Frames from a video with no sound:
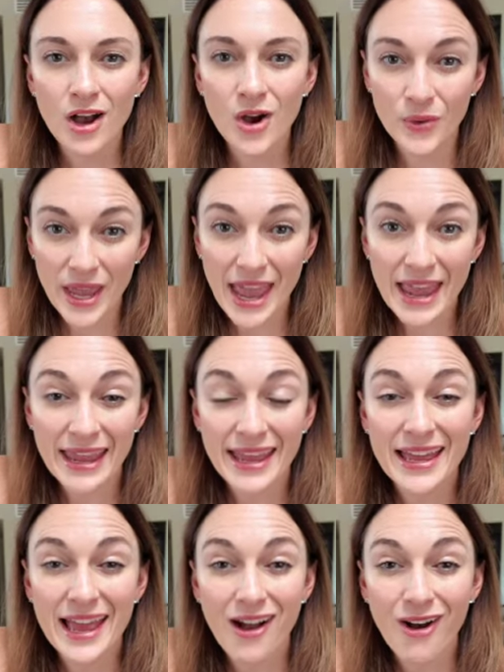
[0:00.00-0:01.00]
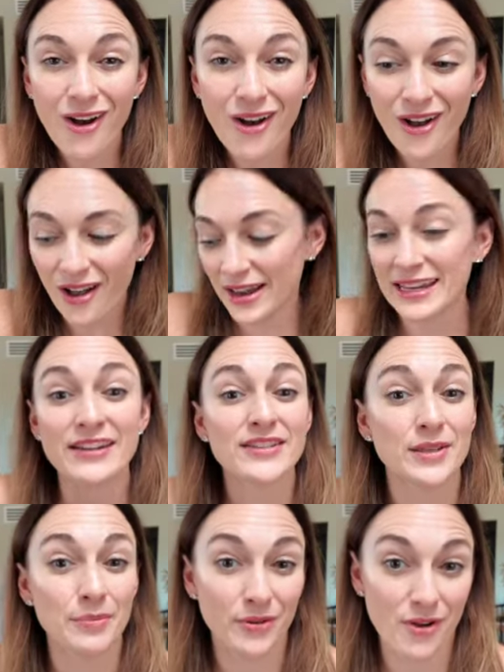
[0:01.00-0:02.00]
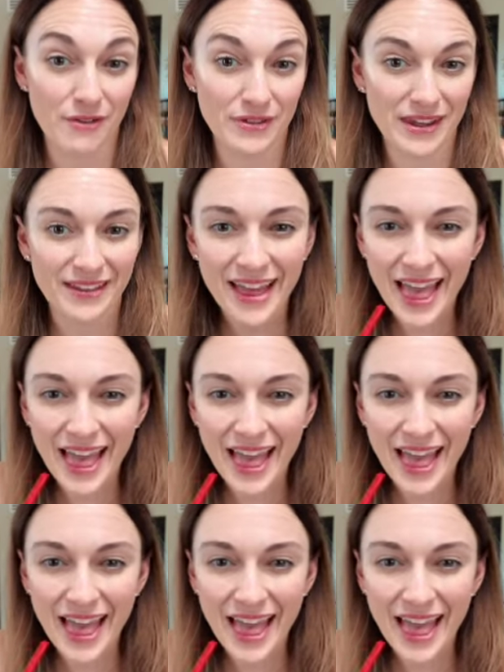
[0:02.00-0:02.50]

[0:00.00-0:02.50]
Okay, I need a sip of coffee.